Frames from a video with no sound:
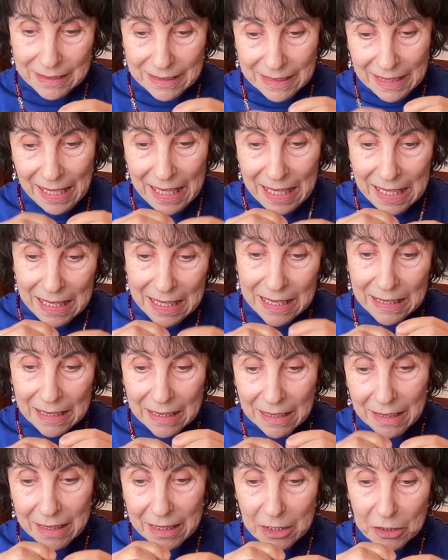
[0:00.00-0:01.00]
daily
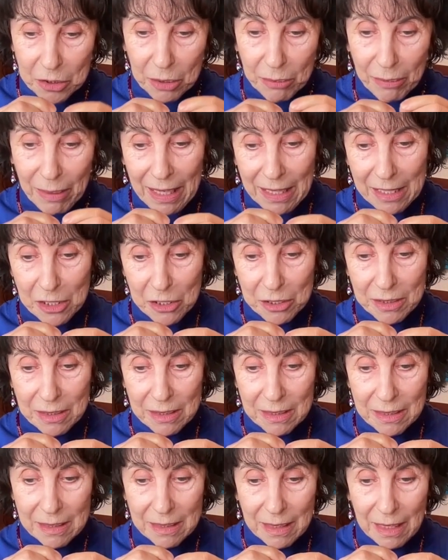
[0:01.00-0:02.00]
little
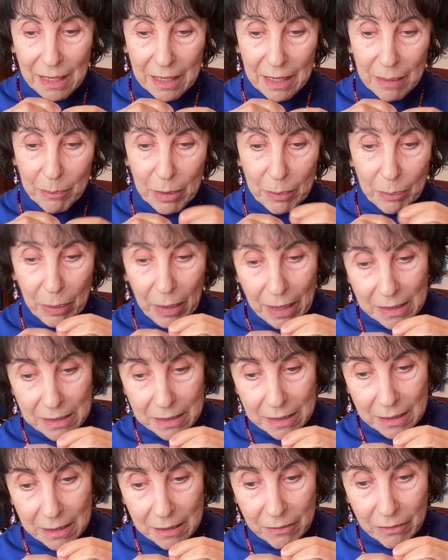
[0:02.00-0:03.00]
interactions that can be
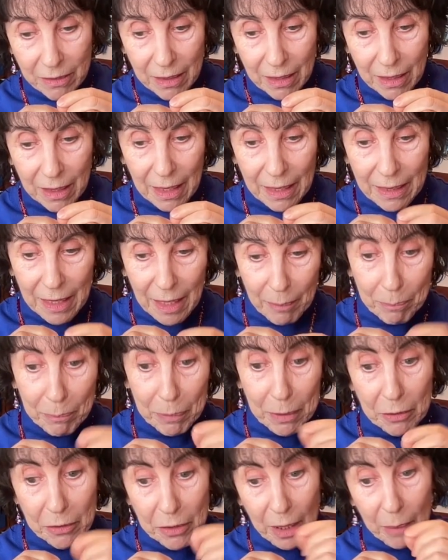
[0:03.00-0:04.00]
positive, that
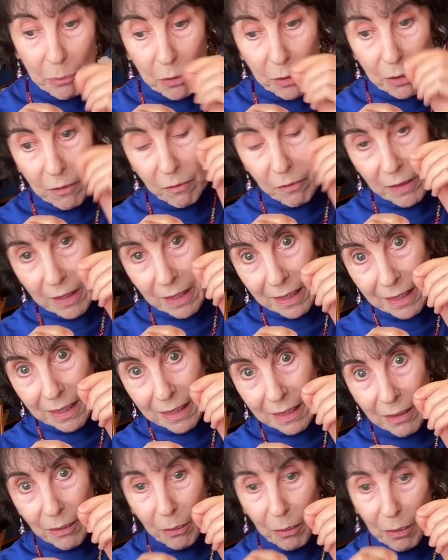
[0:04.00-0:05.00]
build up good
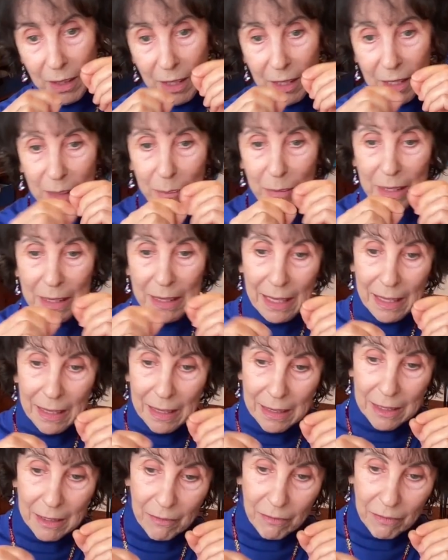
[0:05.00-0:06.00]
feeling, or they can be
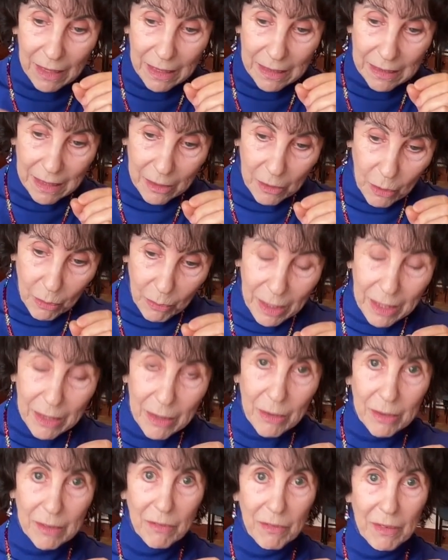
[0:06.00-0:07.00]
negative, that take away
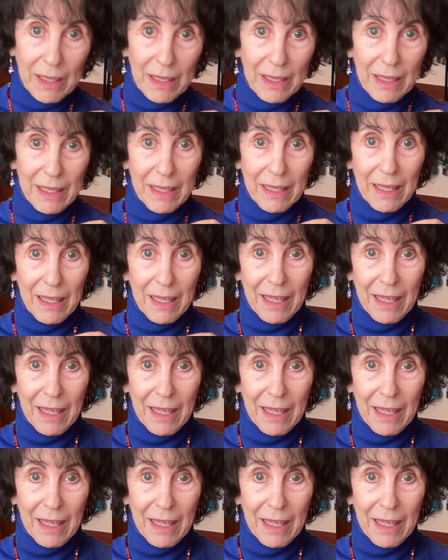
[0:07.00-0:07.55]
good feeling.